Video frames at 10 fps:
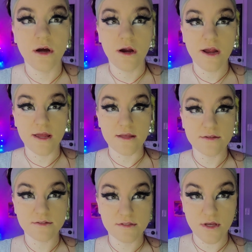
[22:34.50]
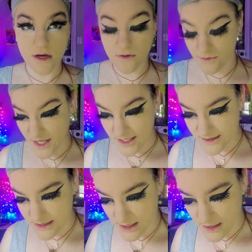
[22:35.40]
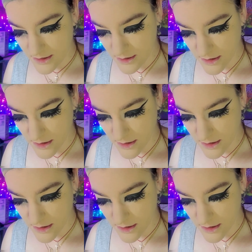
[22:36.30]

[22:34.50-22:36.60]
All right, so that's done.